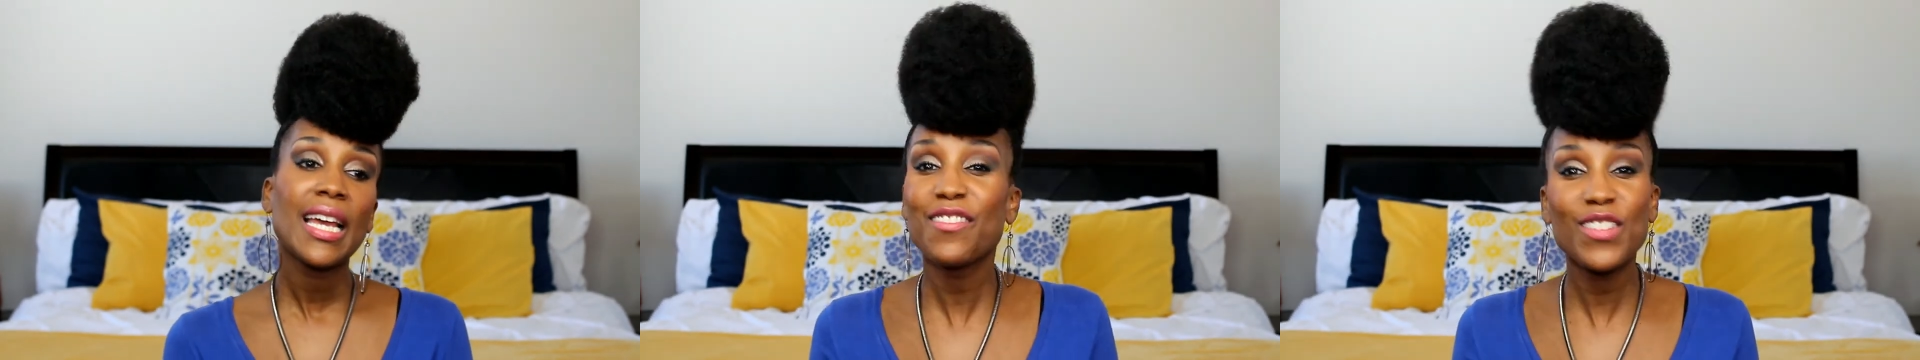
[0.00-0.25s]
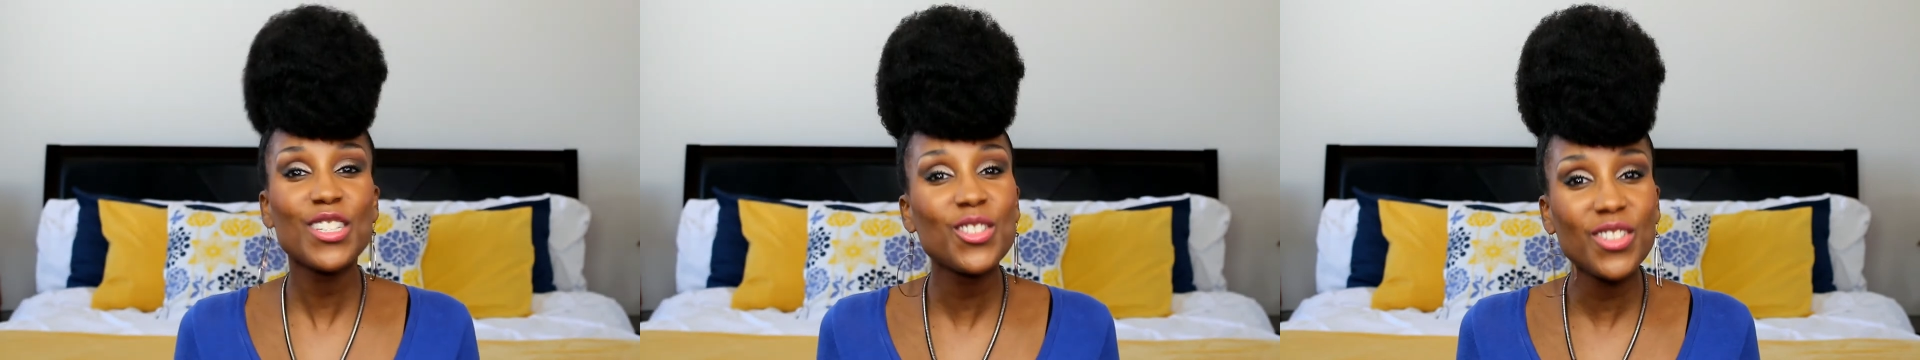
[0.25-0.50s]
I
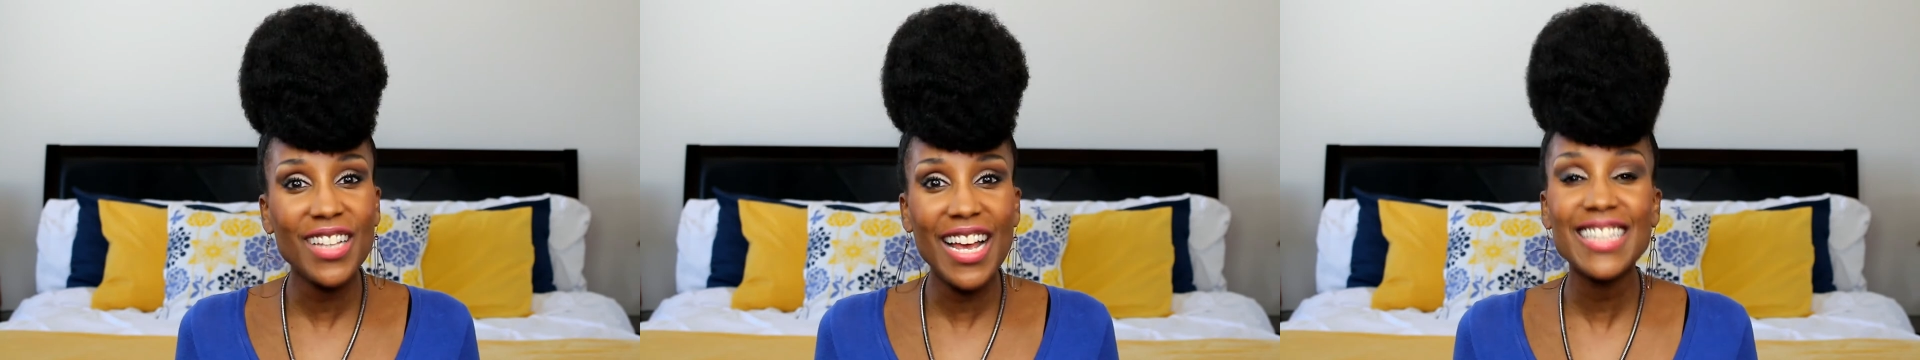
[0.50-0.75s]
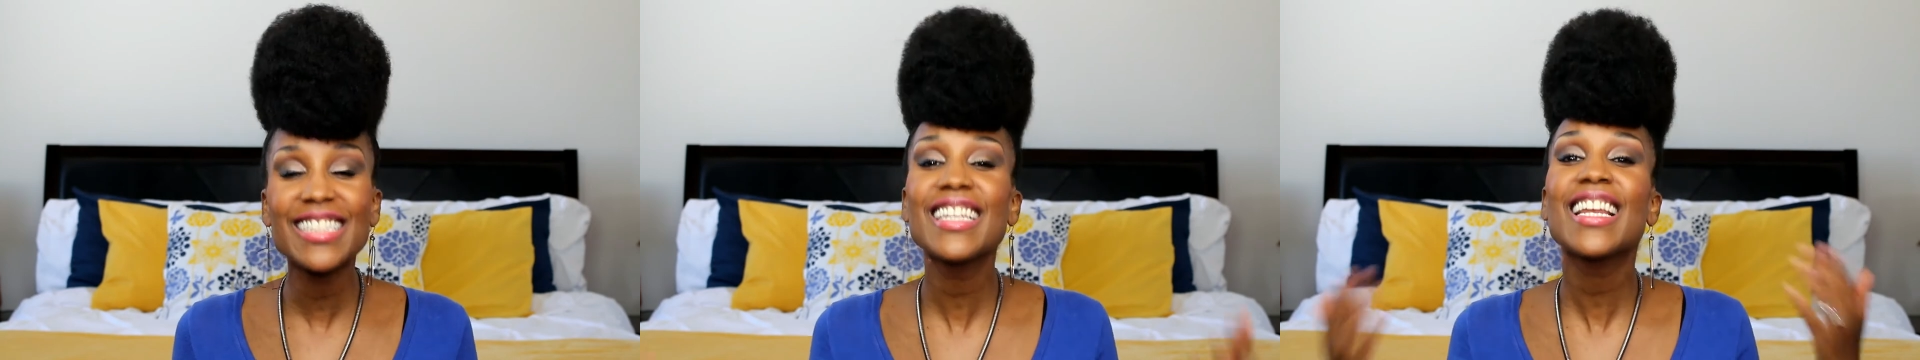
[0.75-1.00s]

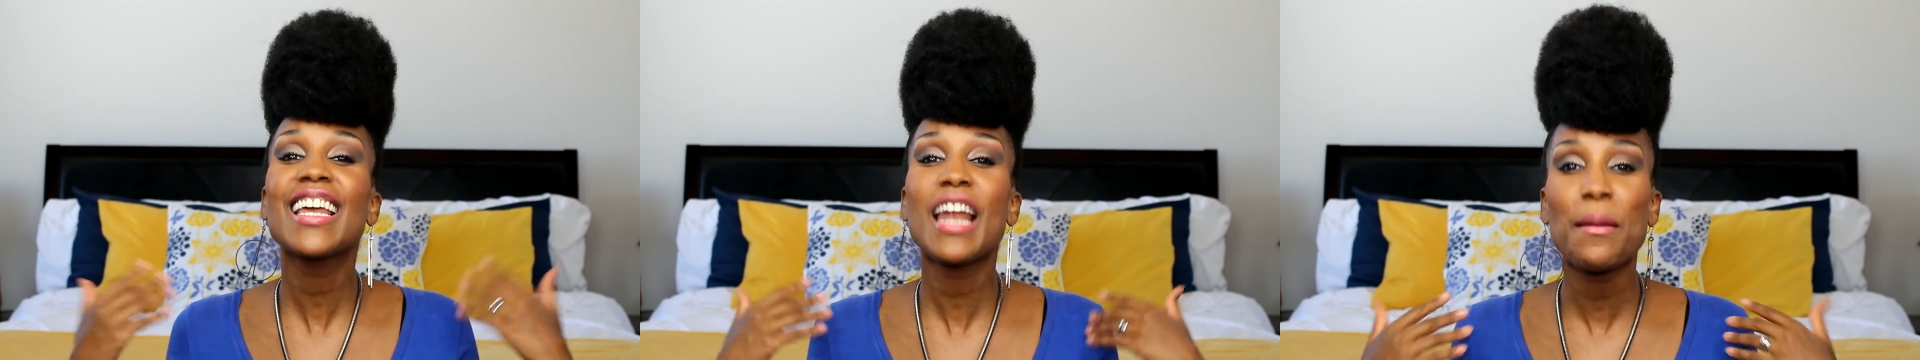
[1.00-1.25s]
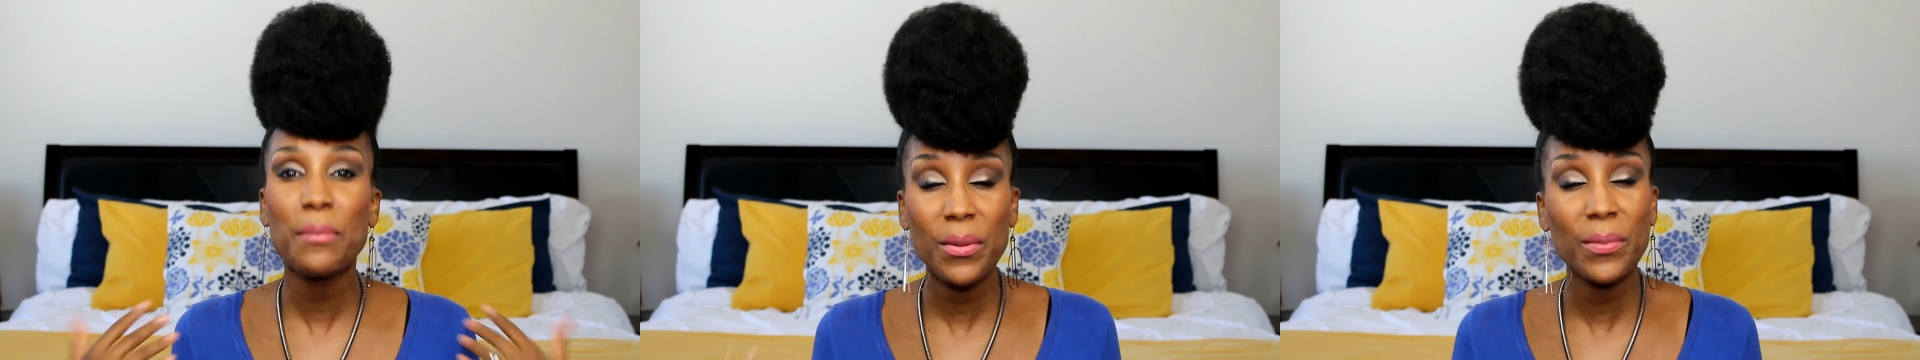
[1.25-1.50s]
visualized it and
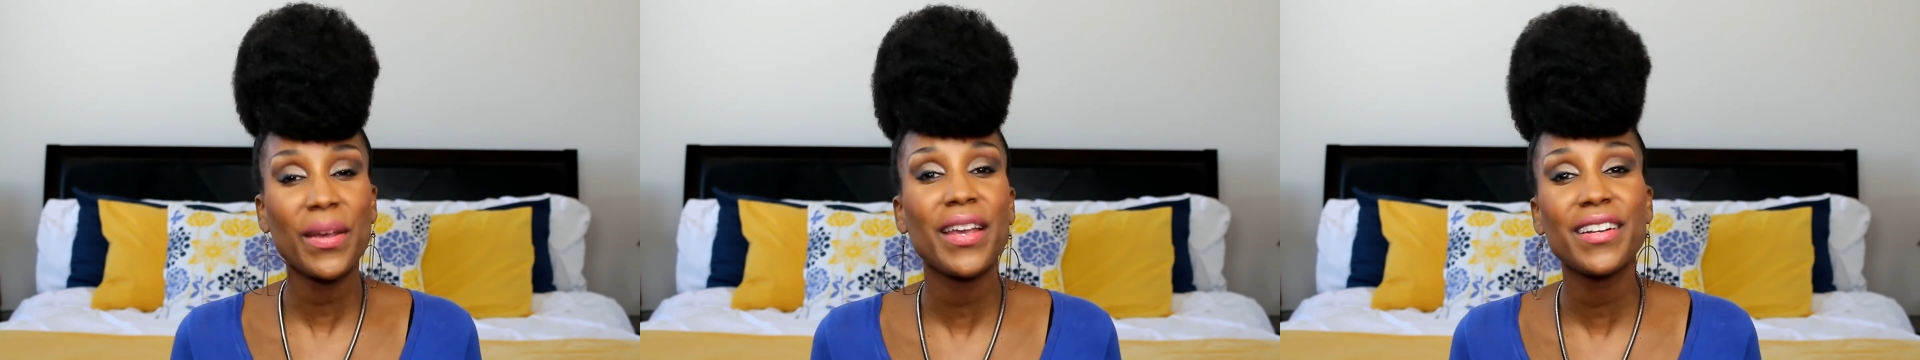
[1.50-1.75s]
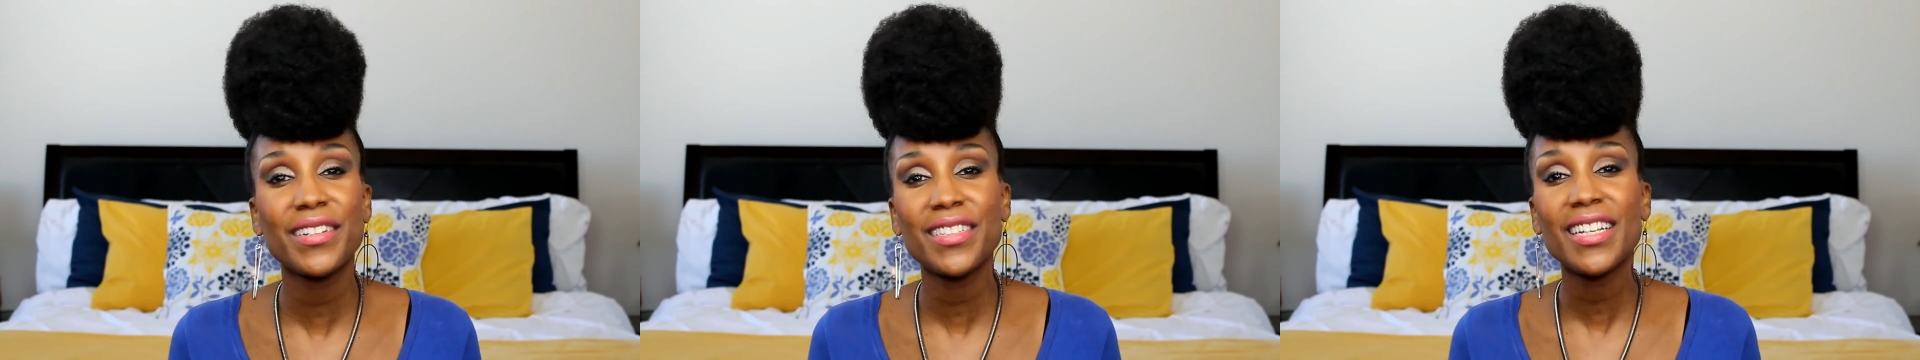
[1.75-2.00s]
I
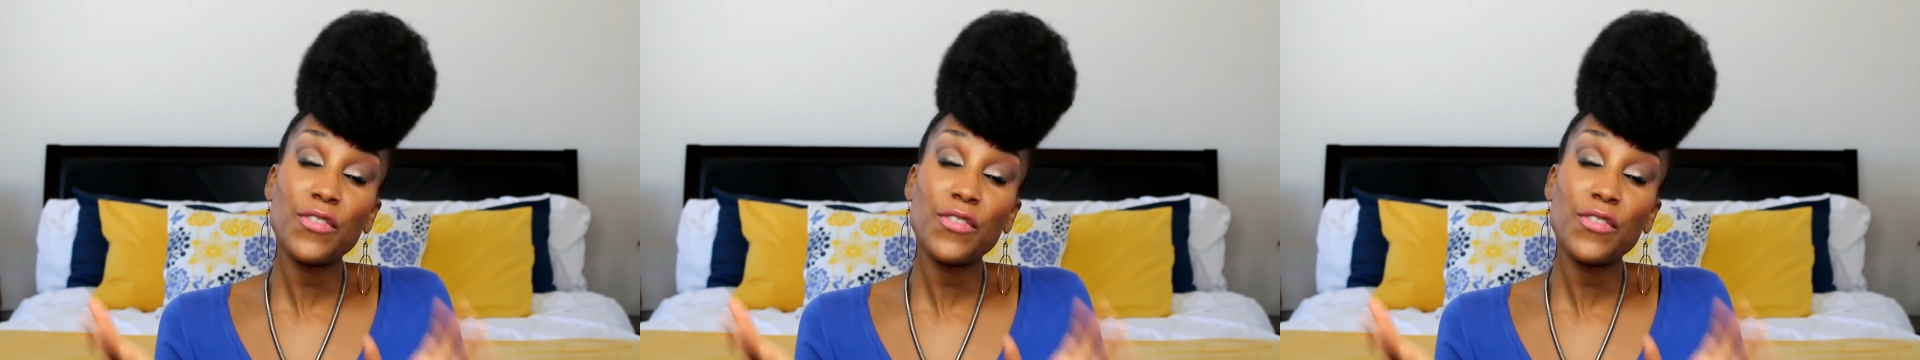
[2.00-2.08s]
prepared.